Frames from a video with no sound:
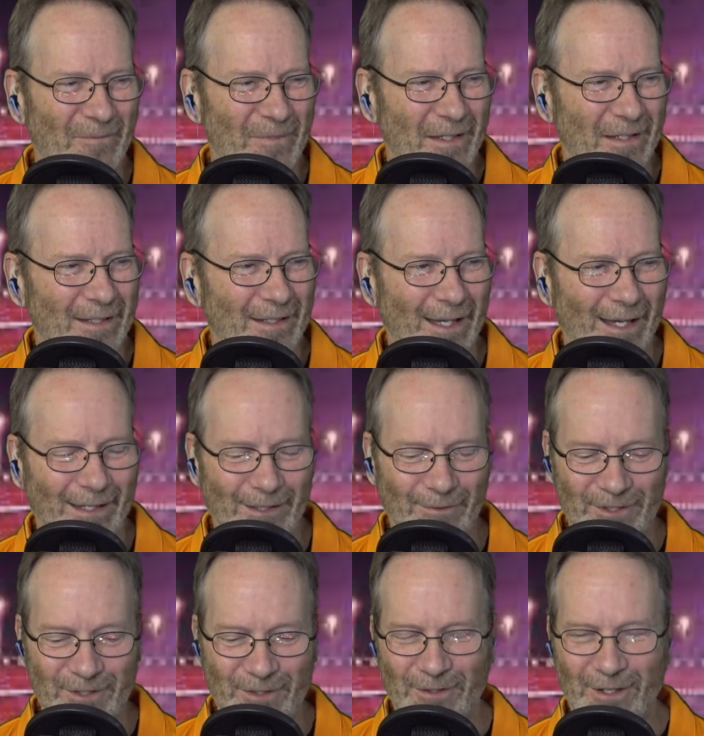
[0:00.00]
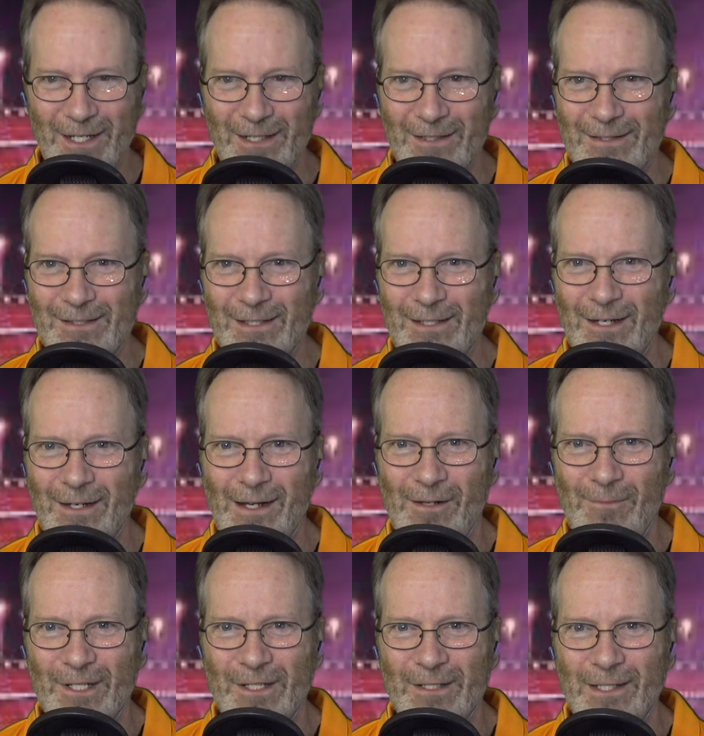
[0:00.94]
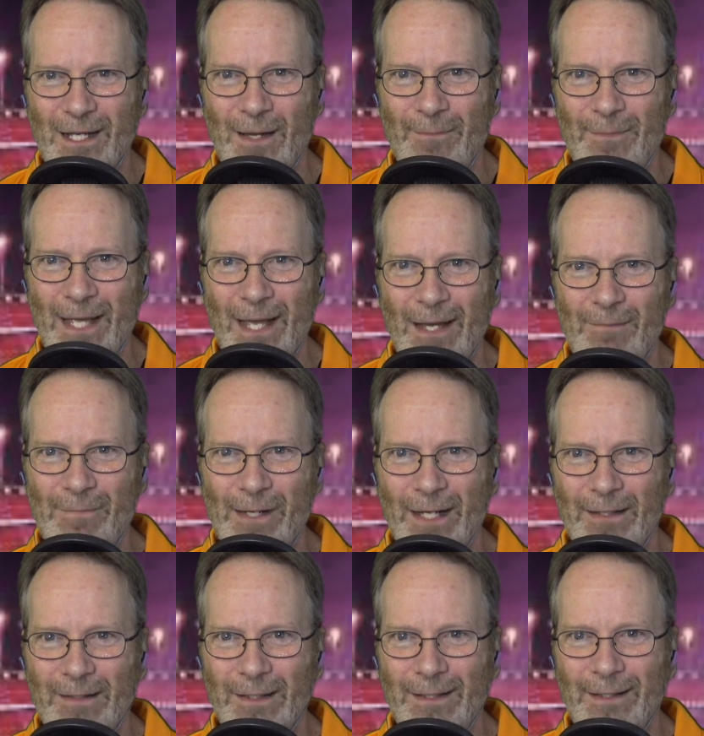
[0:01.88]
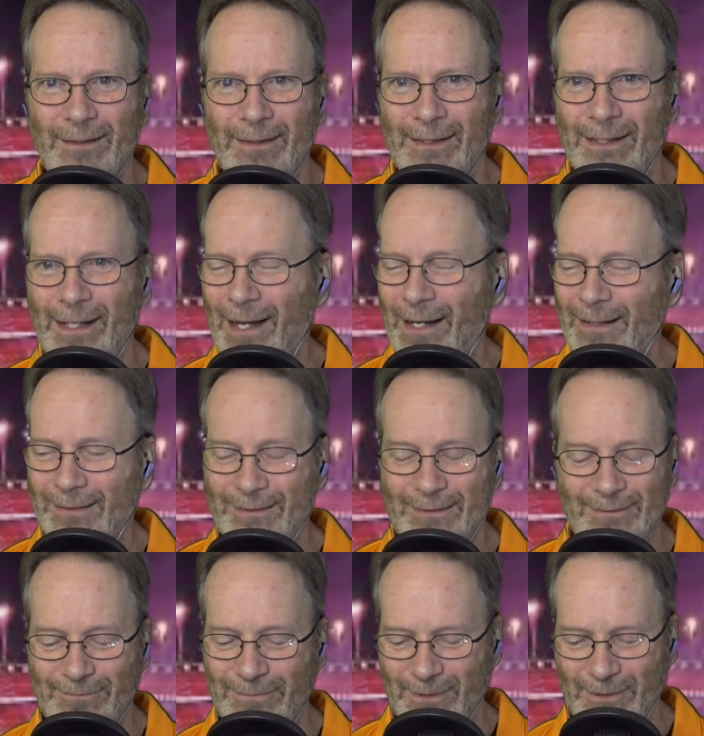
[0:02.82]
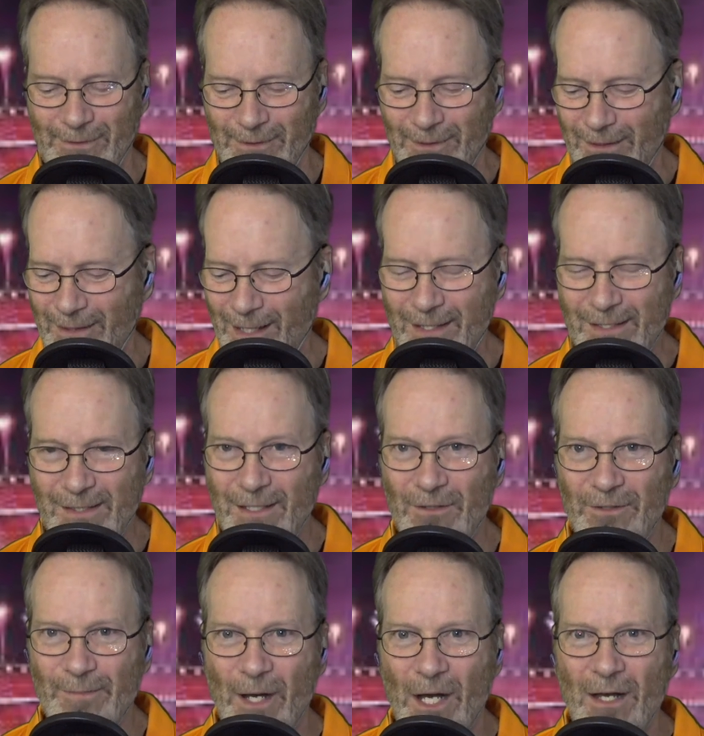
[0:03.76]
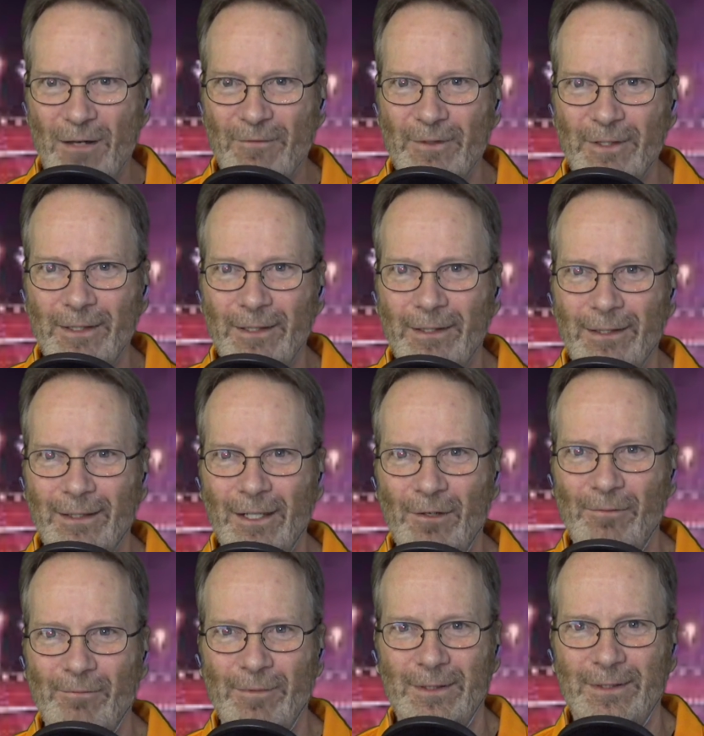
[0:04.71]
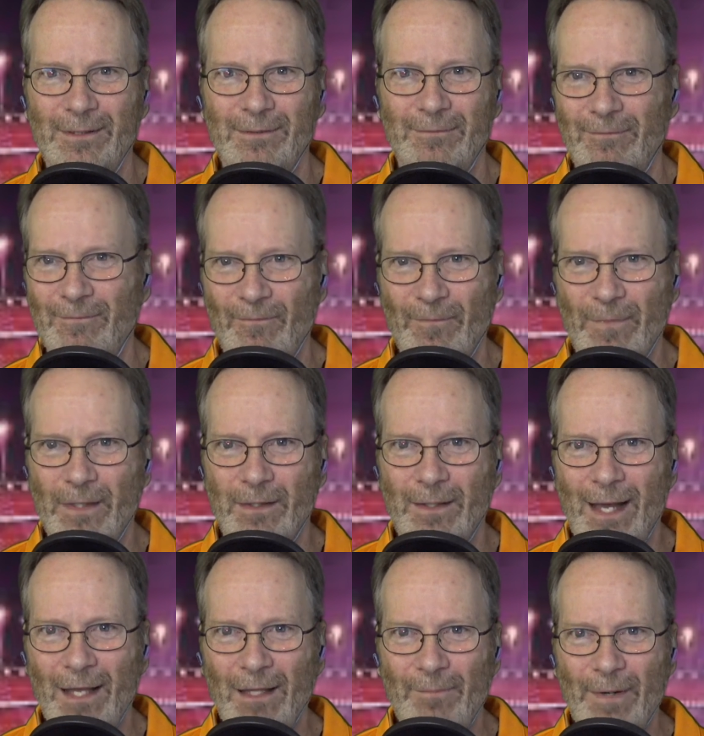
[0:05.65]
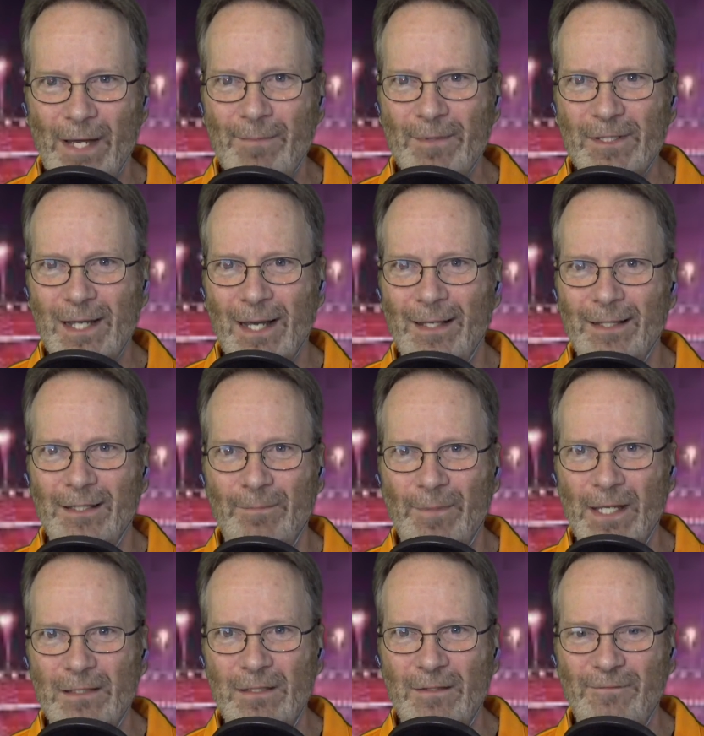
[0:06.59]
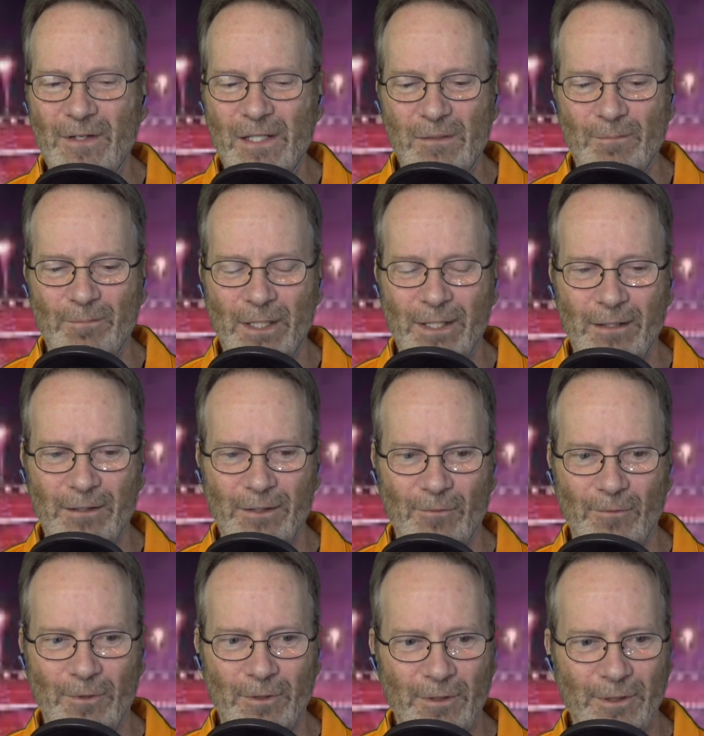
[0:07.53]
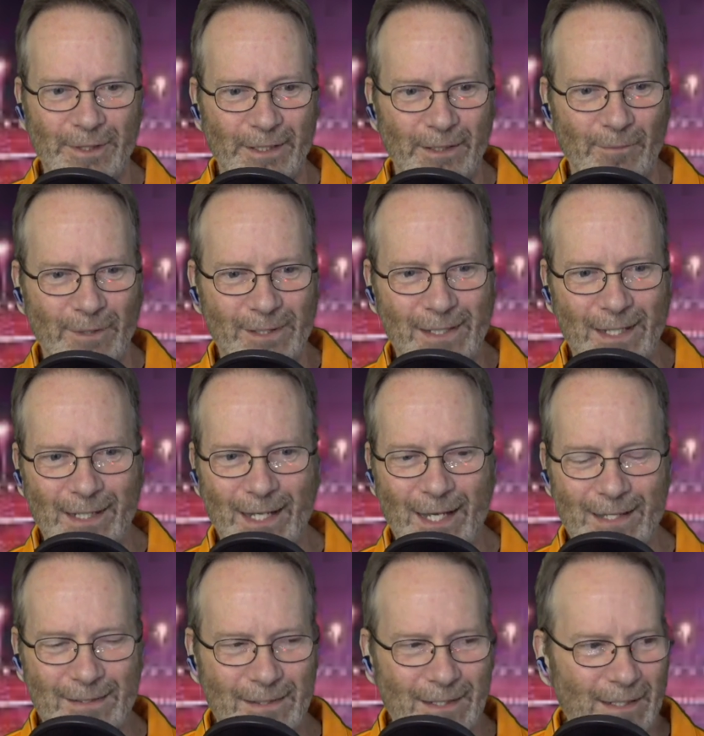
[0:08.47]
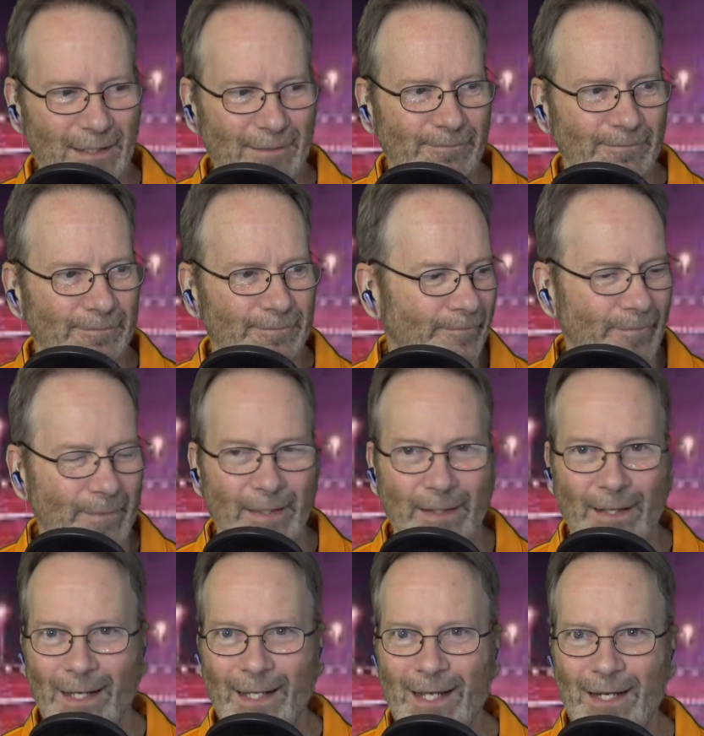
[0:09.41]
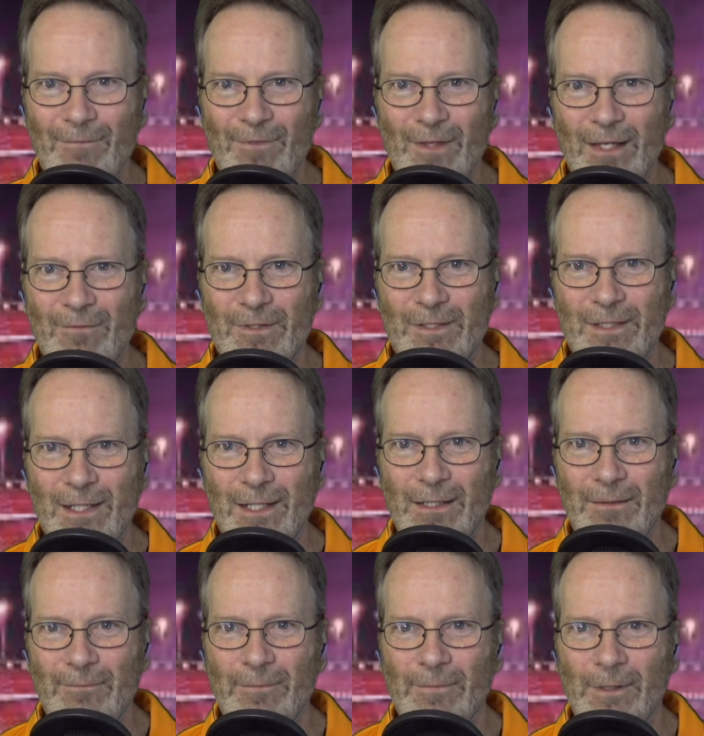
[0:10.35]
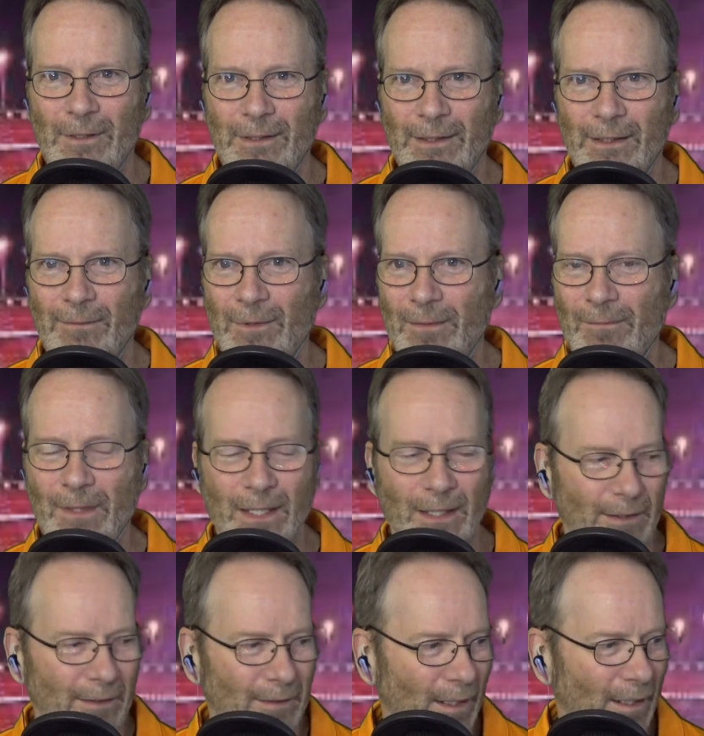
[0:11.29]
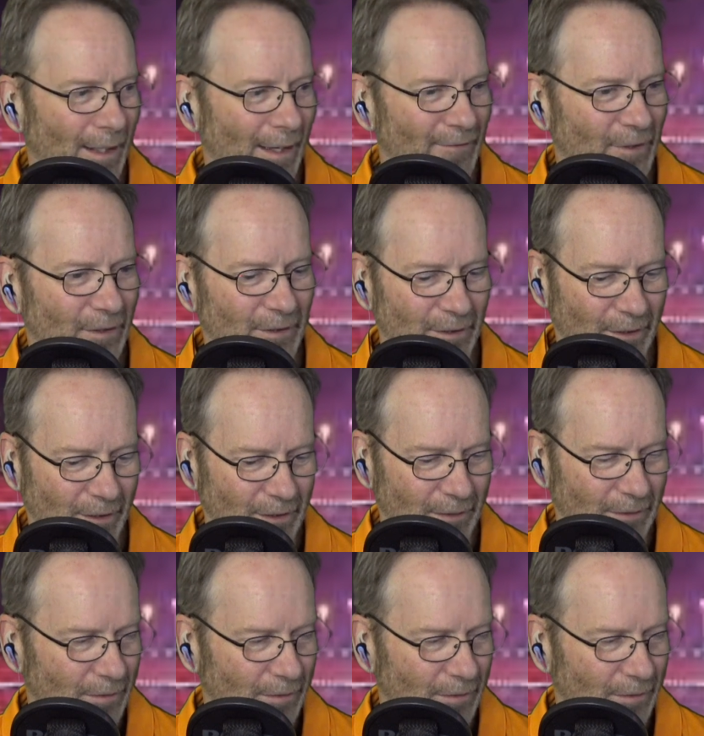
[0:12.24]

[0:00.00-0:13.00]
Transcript: yeah, it was great to see how much time he had back there. And I just, look, they sealed him off. You know, Alabama's got like the best defensive player in the world. Um, what's that guy's name? I can't even think of his name. Give me a minute. I'll have to look.